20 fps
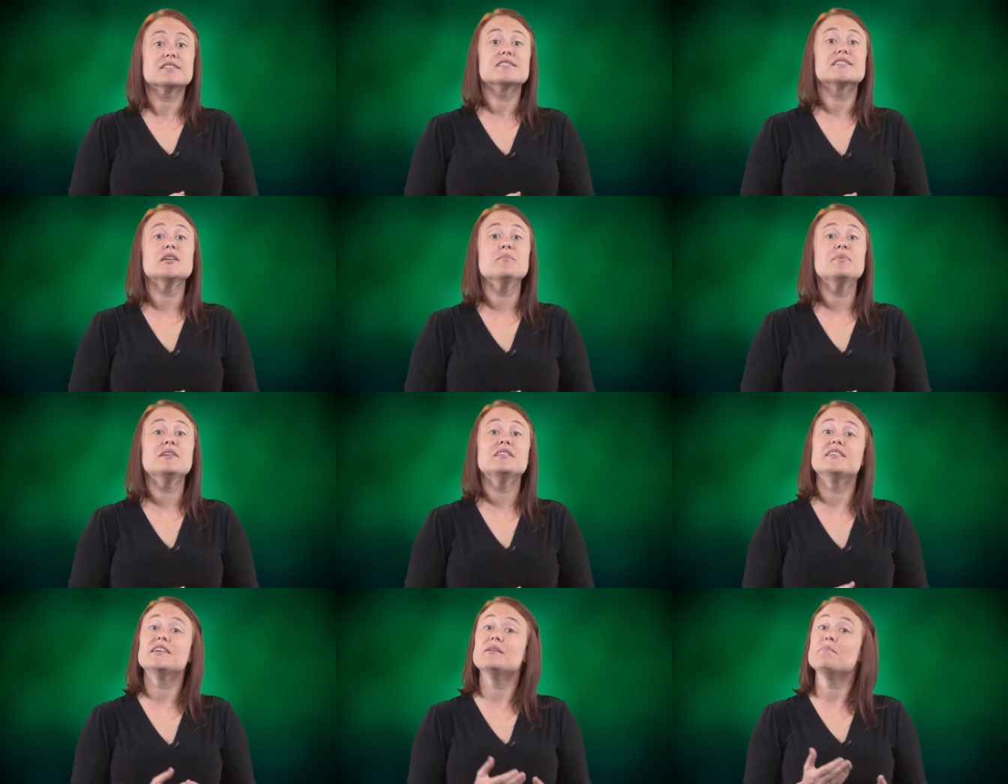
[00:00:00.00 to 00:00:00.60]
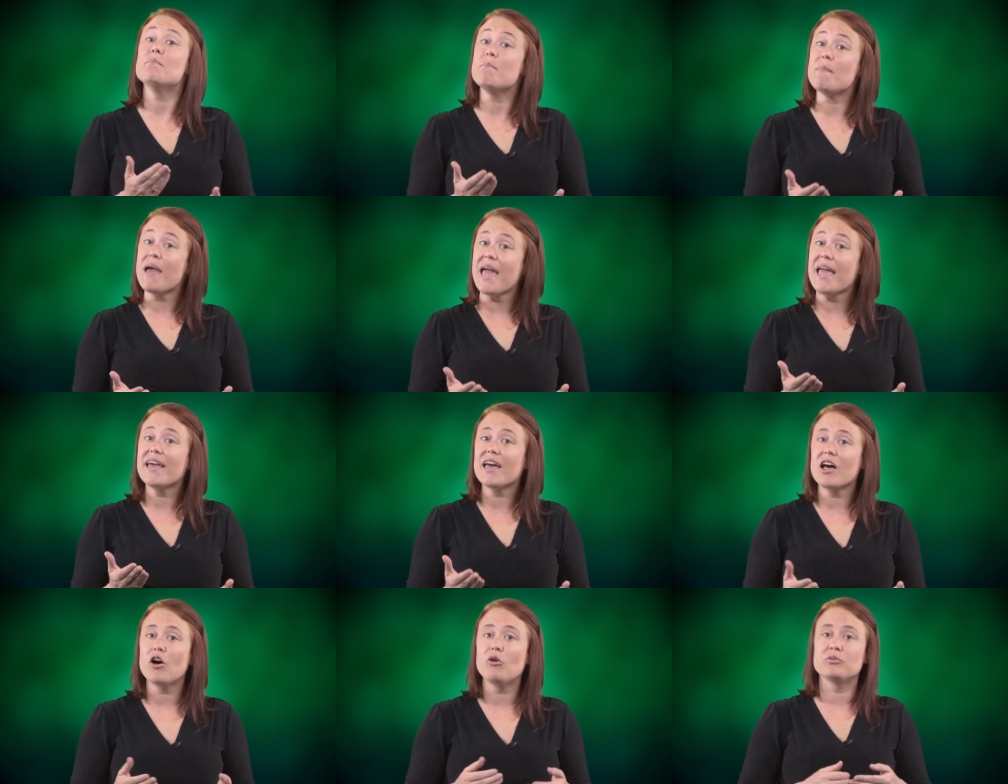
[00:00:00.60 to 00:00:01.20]
CBD
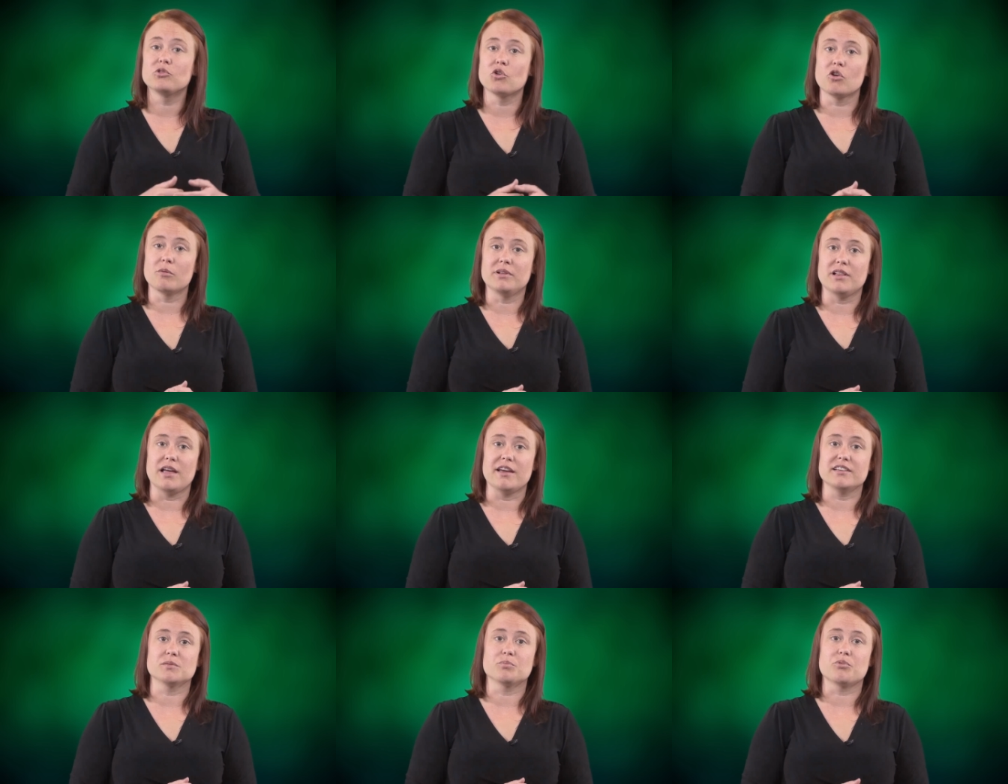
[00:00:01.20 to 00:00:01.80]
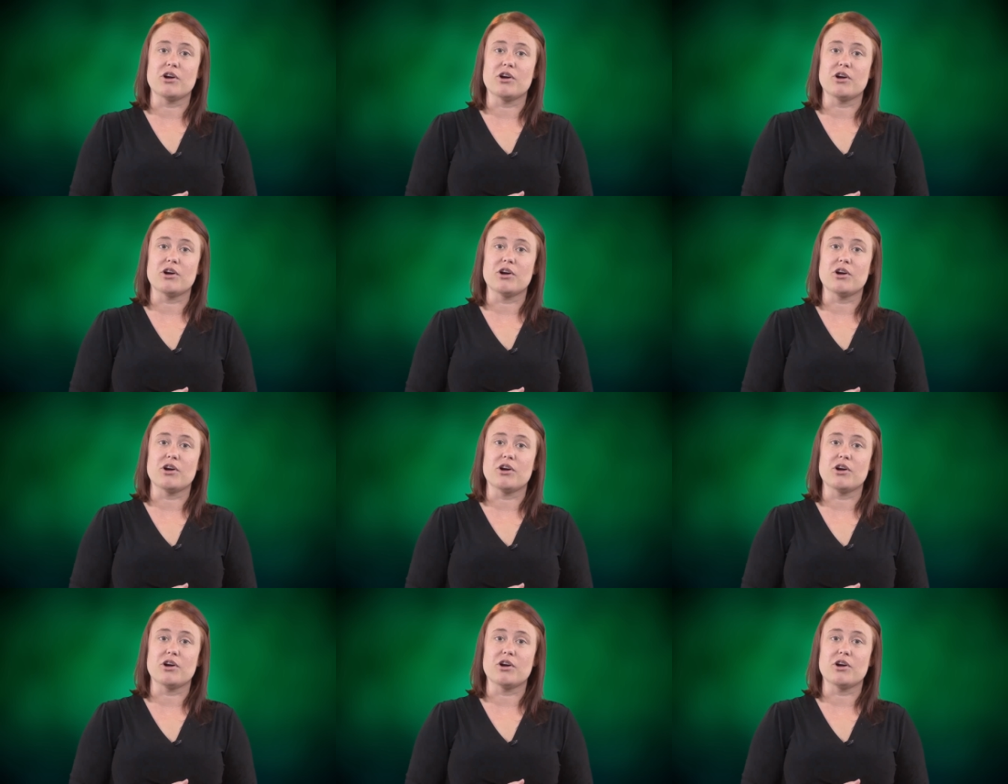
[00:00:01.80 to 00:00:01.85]
may help normalize